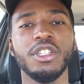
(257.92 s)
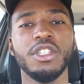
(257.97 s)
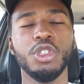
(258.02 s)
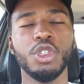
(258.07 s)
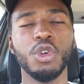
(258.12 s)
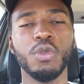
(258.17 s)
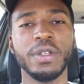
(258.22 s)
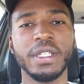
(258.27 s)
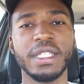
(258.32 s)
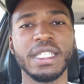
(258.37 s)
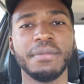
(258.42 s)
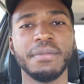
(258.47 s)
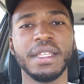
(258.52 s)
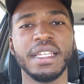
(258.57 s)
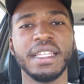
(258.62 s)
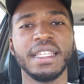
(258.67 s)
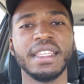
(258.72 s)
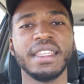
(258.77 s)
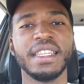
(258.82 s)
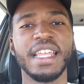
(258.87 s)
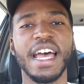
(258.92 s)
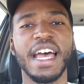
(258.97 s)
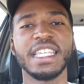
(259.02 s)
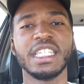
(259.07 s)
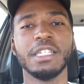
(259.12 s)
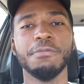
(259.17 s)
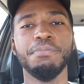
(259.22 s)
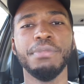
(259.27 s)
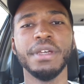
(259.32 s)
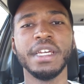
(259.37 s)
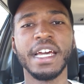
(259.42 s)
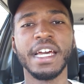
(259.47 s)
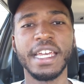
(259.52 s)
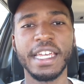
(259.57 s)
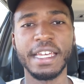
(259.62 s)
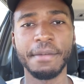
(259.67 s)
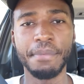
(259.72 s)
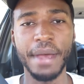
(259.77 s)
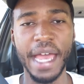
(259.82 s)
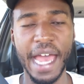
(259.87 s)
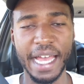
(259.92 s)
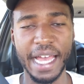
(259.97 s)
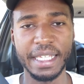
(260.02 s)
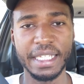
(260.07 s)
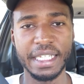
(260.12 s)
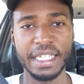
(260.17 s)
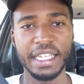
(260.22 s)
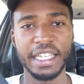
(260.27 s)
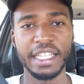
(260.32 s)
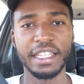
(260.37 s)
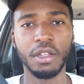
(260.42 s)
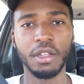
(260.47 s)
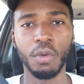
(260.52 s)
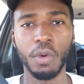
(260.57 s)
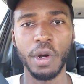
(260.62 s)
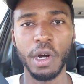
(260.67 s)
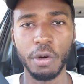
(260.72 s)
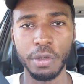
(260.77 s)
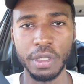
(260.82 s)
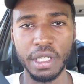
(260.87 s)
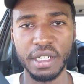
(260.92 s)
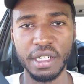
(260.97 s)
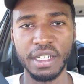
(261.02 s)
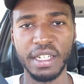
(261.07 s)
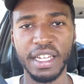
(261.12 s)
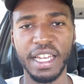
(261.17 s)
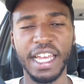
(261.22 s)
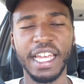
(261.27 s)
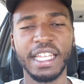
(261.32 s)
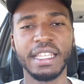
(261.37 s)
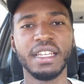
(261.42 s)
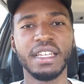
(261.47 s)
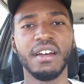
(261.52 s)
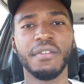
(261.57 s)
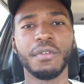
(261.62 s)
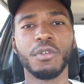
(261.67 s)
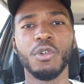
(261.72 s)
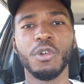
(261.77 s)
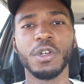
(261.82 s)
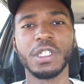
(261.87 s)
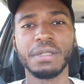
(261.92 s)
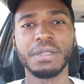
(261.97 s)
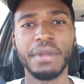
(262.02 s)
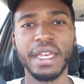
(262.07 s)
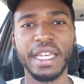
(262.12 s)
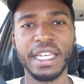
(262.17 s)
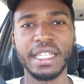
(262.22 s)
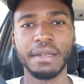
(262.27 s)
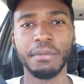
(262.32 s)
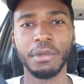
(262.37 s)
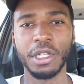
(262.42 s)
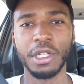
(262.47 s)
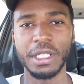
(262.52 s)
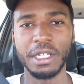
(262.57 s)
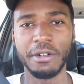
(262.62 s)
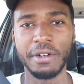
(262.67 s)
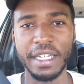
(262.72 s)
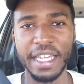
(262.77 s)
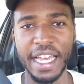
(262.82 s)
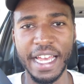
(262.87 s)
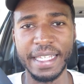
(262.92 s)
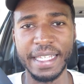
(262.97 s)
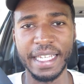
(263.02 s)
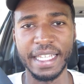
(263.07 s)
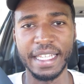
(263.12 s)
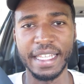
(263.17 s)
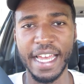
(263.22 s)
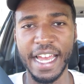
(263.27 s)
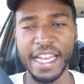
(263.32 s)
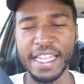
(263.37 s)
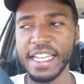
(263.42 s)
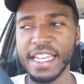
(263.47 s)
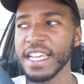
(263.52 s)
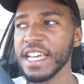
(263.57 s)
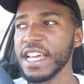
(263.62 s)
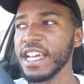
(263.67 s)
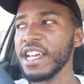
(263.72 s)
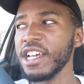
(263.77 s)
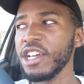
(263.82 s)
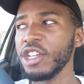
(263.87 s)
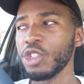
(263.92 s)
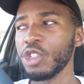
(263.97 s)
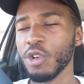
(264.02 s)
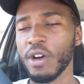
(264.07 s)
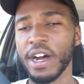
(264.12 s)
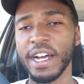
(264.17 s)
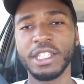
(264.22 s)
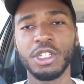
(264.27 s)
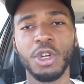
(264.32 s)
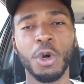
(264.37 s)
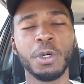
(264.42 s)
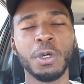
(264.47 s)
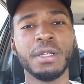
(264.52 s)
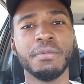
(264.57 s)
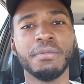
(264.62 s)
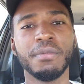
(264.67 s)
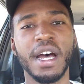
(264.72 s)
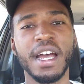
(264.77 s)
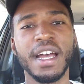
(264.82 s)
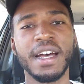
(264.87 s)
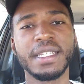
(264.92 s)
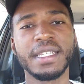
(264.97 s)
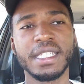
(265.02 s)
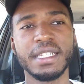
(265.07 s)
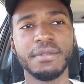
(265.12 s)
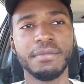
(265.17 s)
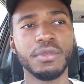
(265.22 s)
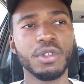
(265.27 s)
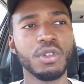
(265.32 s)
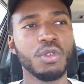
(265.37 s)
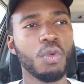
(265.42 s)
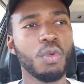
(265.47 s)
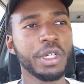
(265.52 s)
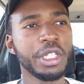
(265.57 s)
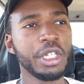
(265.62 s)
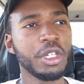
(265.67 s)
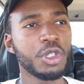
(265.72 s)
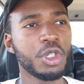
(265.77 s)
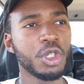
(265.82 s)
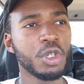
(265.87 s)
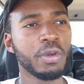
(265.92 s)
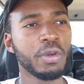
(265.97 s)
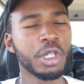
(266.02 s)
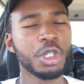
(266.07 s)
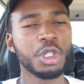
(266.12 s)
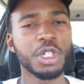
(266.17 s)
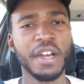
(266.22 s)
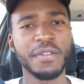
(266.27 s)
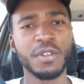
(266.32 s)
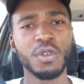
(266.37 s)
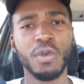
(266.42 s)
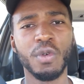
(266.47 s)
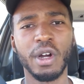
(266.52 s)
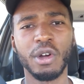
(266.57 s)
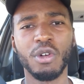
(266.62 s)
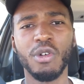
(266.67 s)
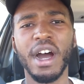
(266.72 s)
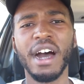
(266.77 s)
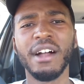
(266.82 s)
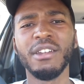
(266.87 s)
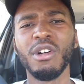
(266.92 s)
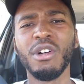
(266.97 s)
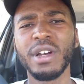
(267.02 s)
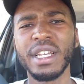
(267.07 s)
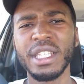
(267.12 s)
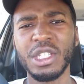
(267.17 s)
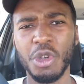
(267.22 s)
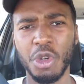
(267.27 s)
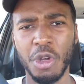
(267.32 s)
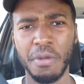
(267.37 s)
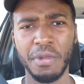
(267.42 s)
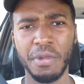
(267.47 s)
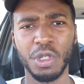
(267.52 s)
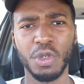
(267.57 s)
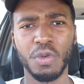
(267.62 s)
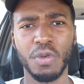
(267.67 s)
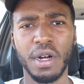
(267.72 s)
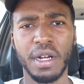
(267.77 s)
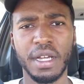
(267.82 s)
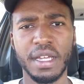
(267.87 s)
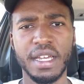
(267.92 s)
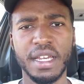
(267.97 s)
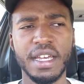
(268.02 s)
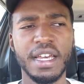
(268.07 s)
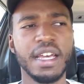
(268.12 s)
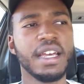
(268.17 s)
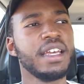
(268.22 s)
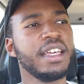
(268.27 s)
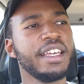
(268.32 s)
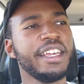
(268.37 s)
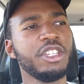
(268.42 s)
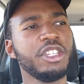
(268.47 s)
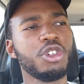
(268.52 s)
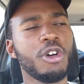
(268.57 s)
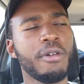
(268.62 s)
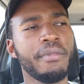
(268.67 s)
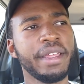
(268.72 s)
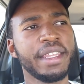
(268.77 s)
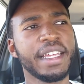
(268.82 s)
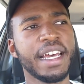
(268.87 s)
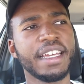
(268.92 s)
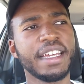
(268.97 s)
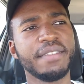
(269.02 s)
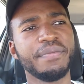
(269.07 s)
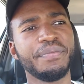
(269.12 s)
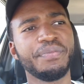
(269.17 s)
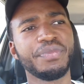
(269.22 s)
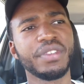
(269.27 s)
doing something that has a bigger impact in the world, and of course making the monetary gains out of that. So I told him, I asked him, what do you do when you drive to work, or how long is your commute to work? He told me that